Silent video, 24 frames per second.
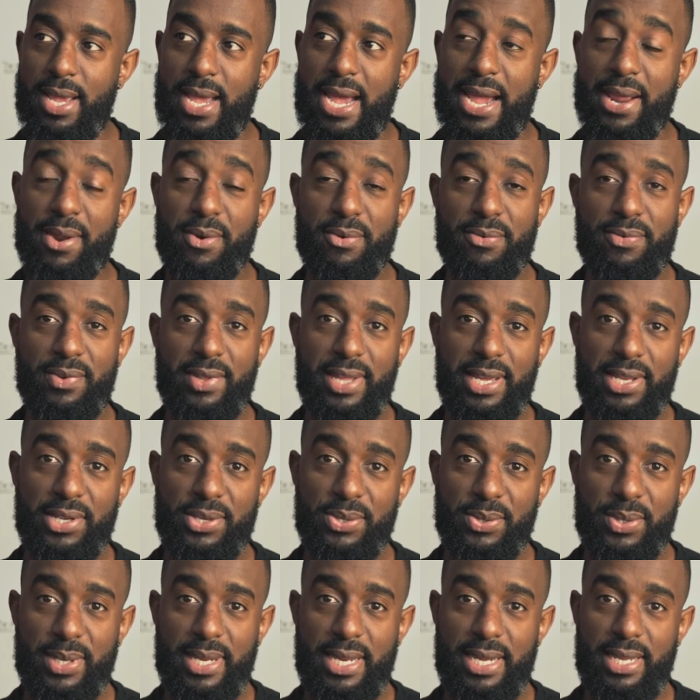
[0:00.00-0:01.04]
I don't feel like
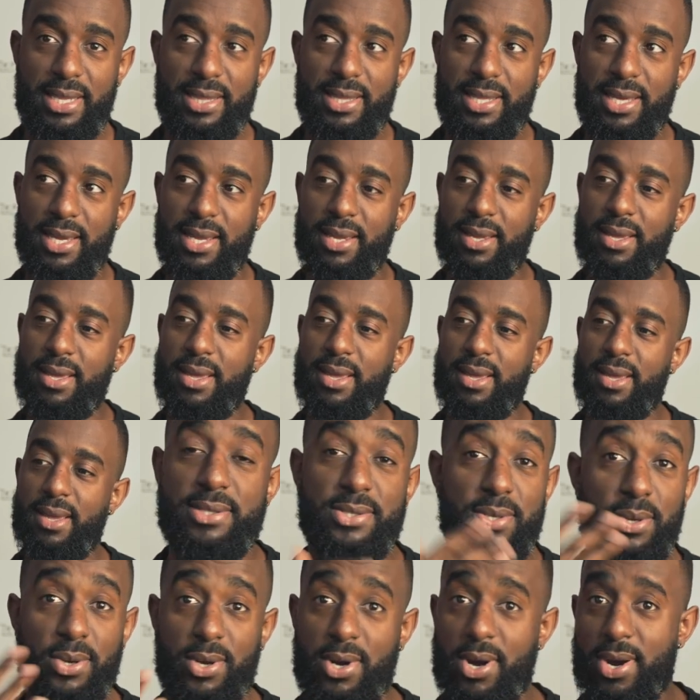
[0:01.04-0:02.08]
doing anything.
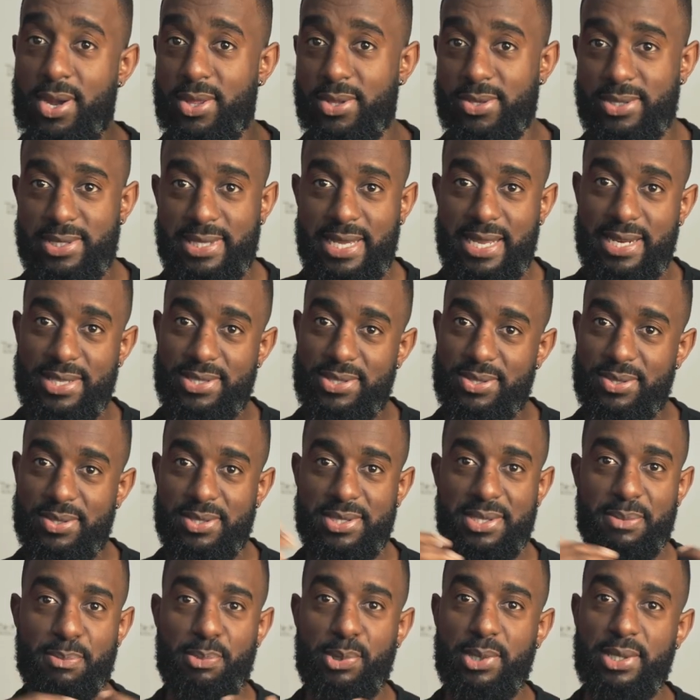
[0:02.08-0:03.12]
Told Carlos that as soon as
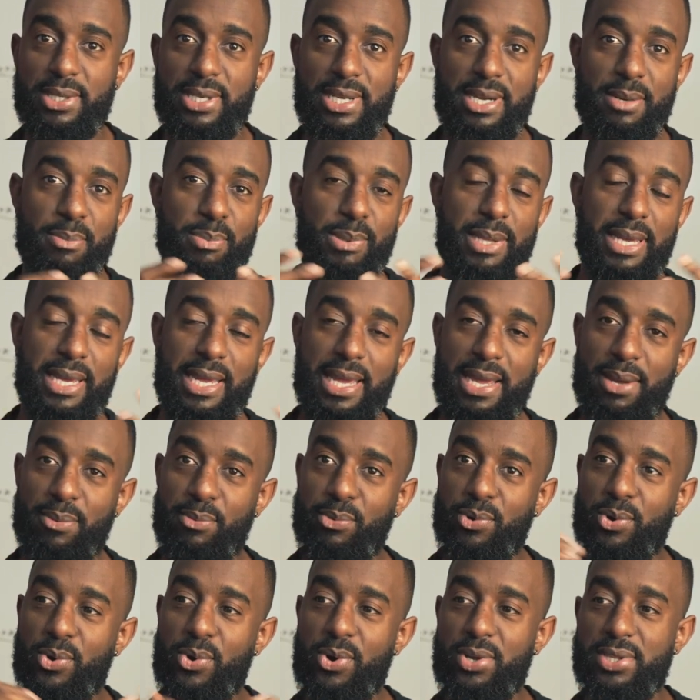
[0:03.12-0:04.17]
he pulled up, like, hey, I'm
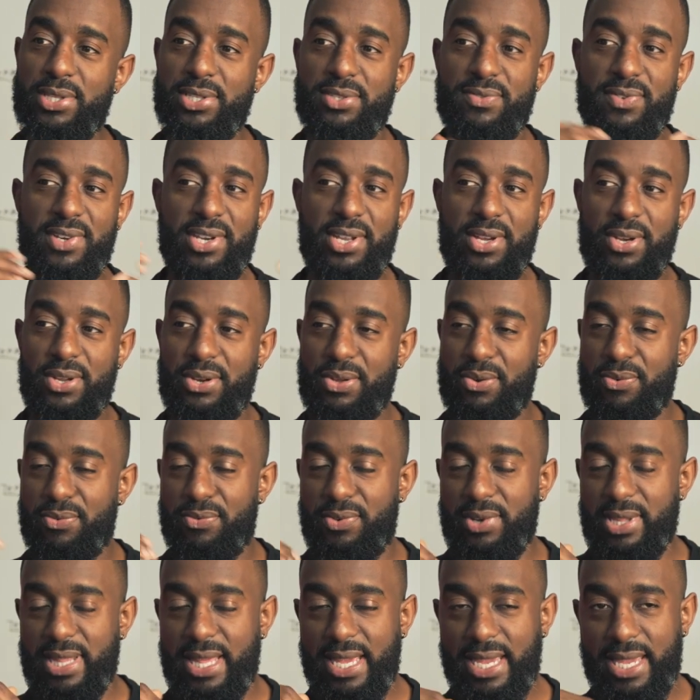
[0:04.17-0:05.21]
recording this video. I don't
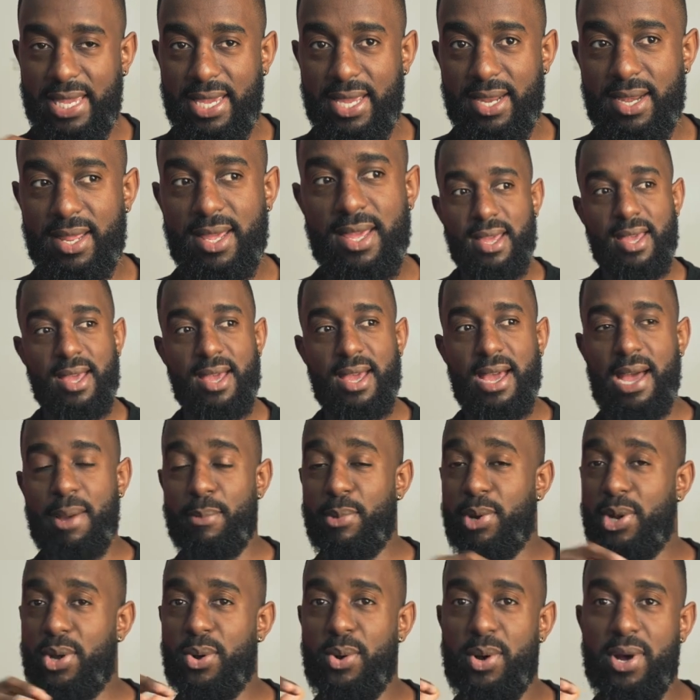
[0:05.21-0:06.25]
feel like it. I'm
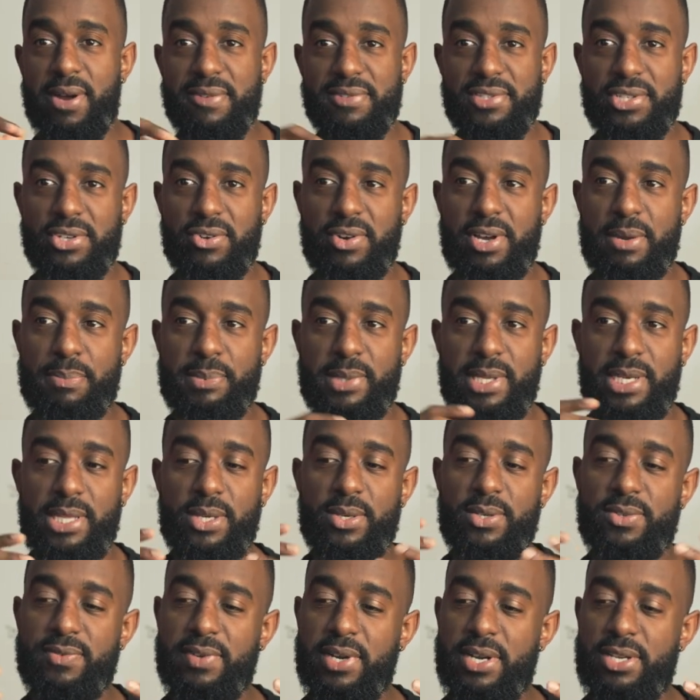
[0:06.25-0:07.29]
going to go off script. And he
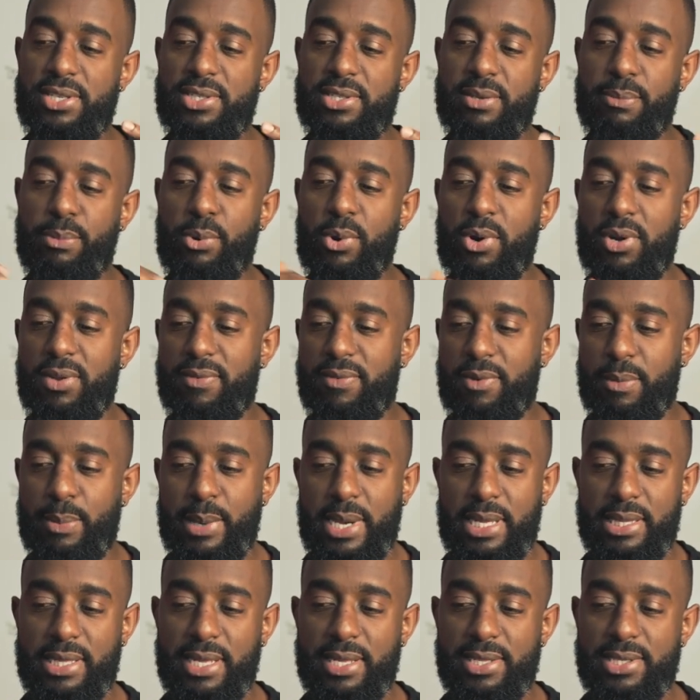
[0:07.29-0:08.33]
was very supportive
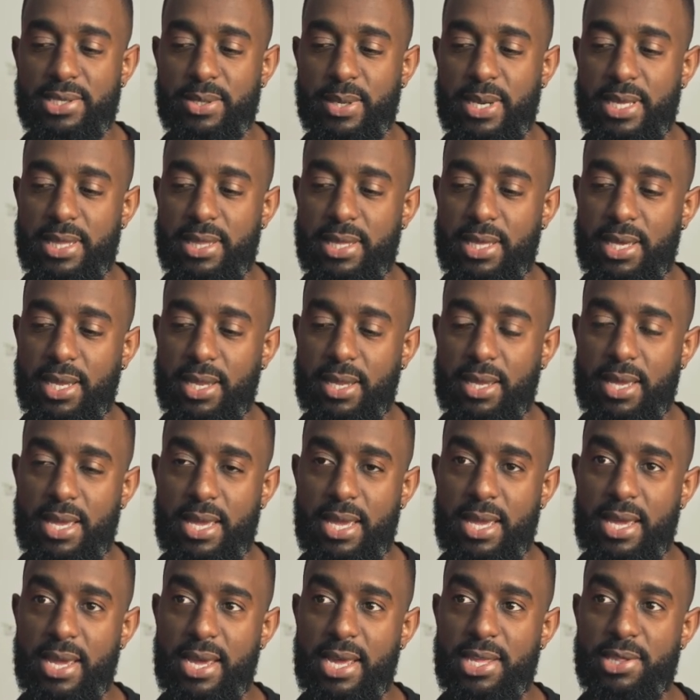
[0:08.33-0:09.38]
about that. So I think
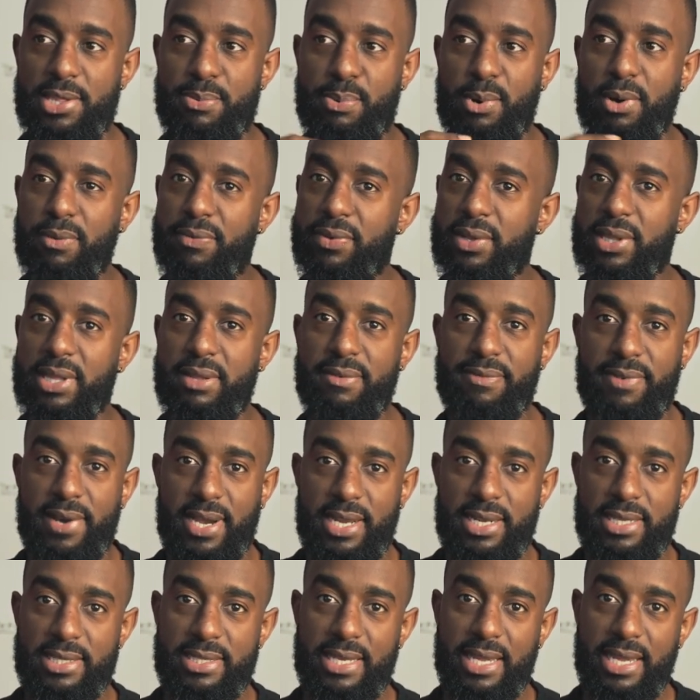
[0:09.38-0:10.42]
it's perfectly fine
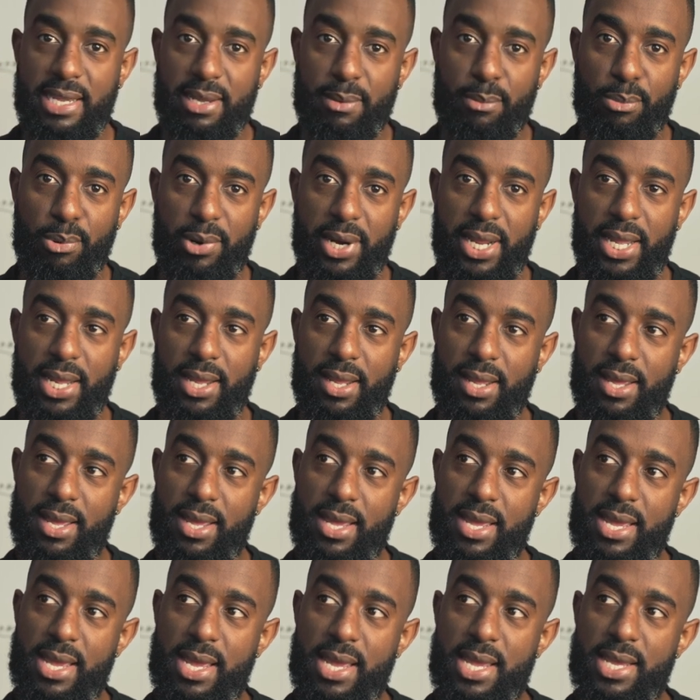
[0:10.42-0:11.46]
to take a break
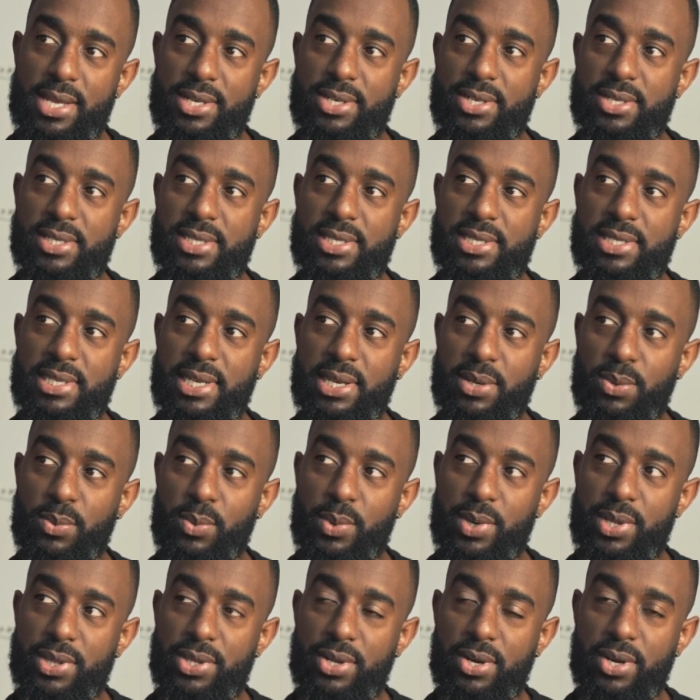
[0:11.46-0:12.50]
and just sit
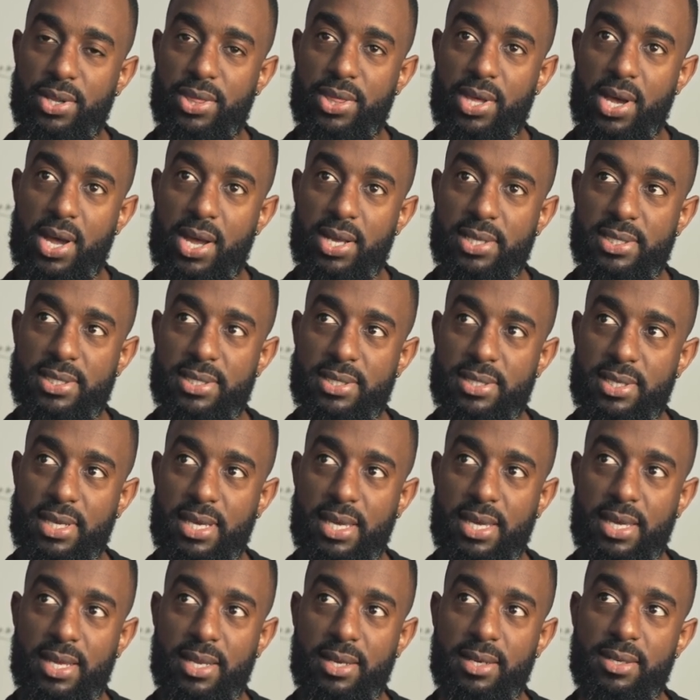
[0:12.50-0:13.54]
with your thoughts
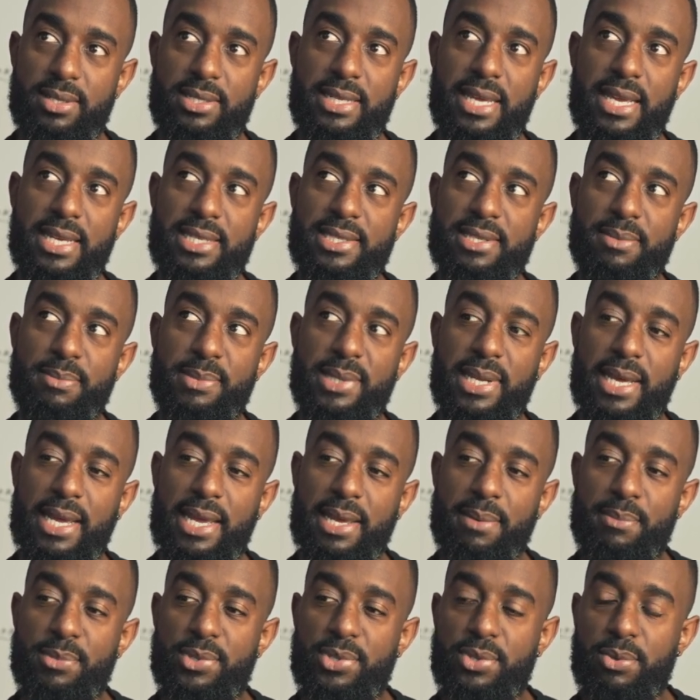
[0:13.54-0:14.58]
and take some
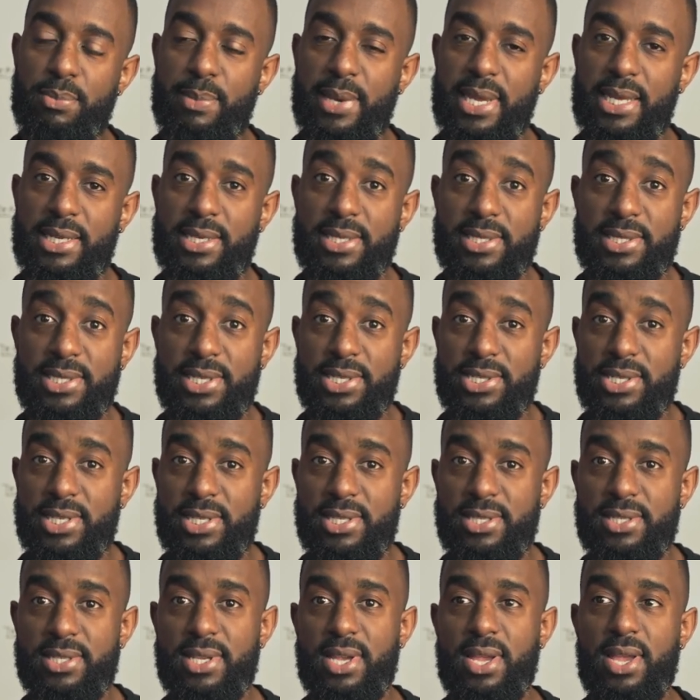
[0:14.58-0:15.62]
time to make
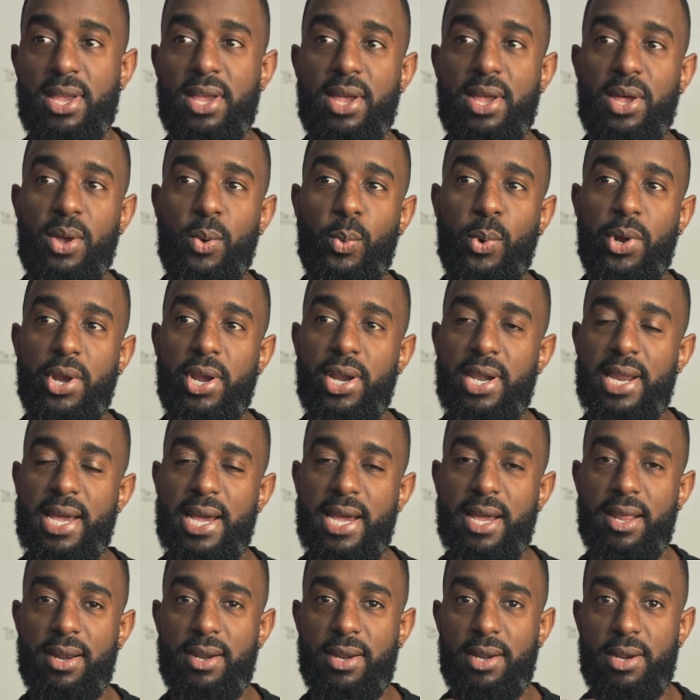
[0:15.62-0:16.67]
decisions where you're
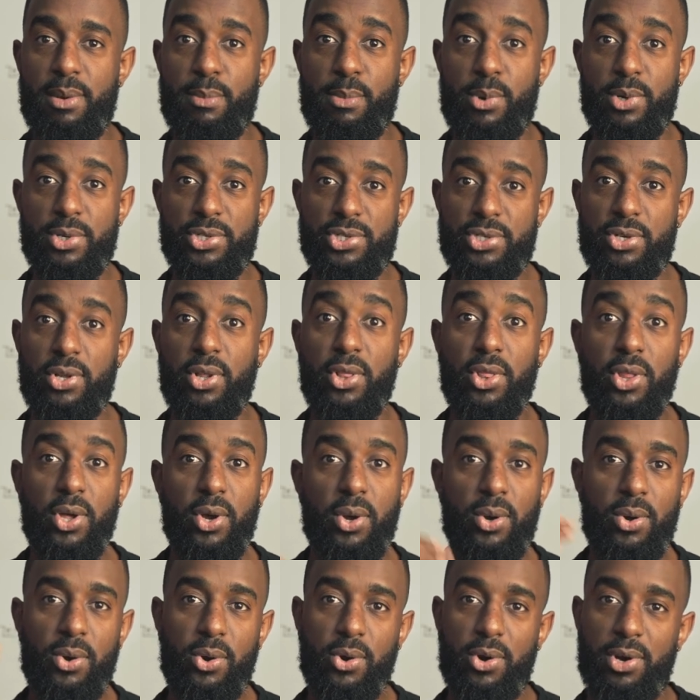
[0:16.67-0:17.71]
not on an emotional
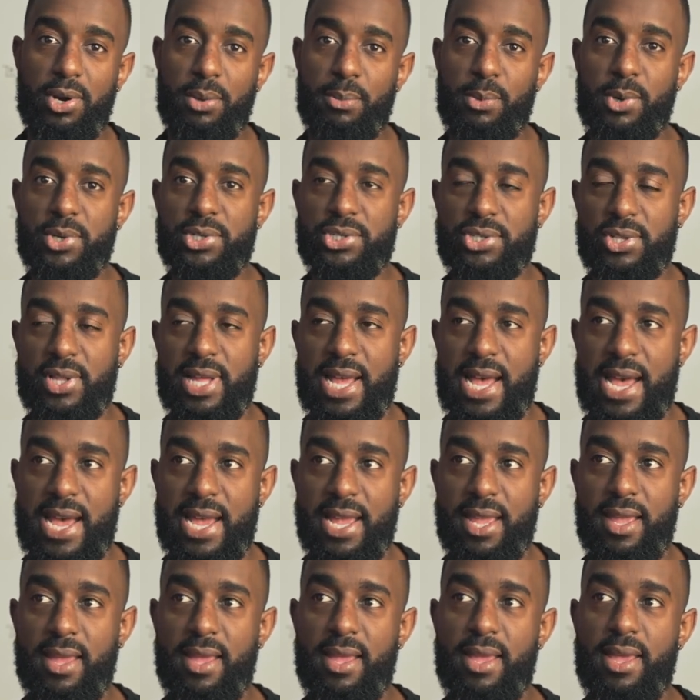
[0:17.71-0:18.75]
low or an emotional
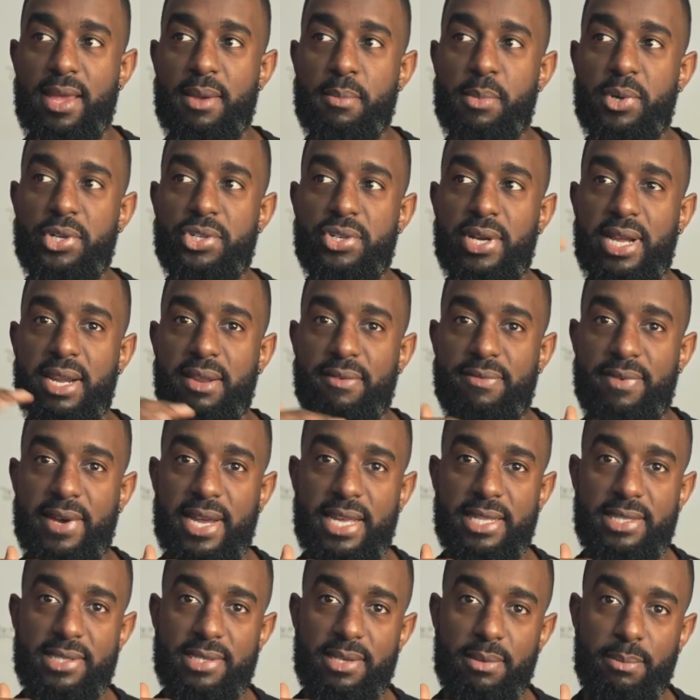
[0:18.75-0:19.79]
high, but try to
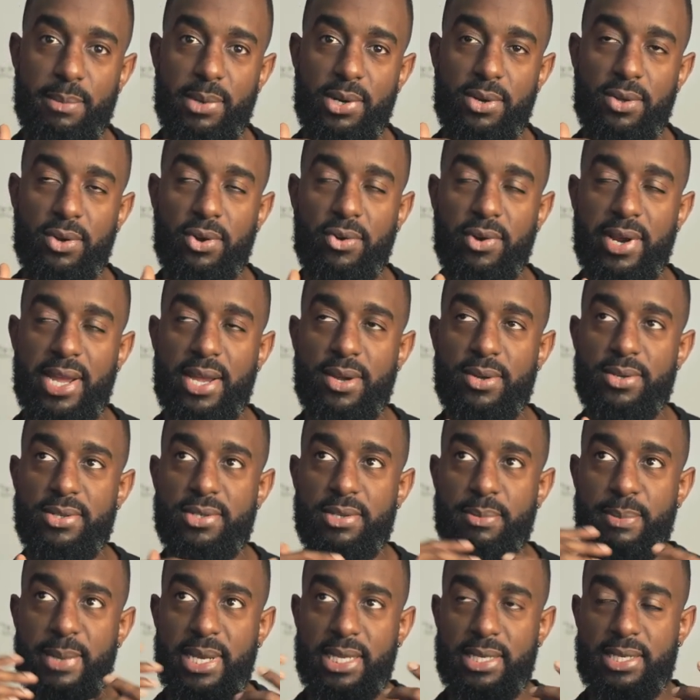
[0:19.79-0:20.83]
find some middle ground
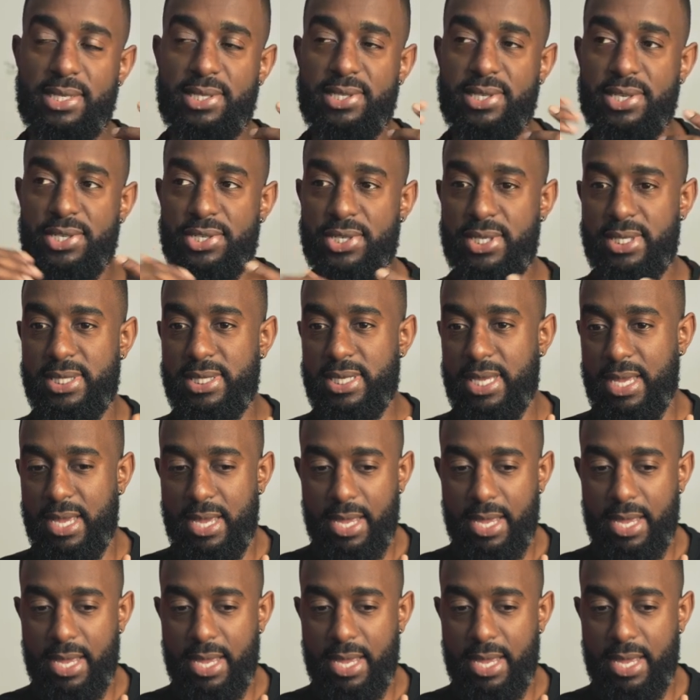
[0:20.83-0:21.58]
to make decisions.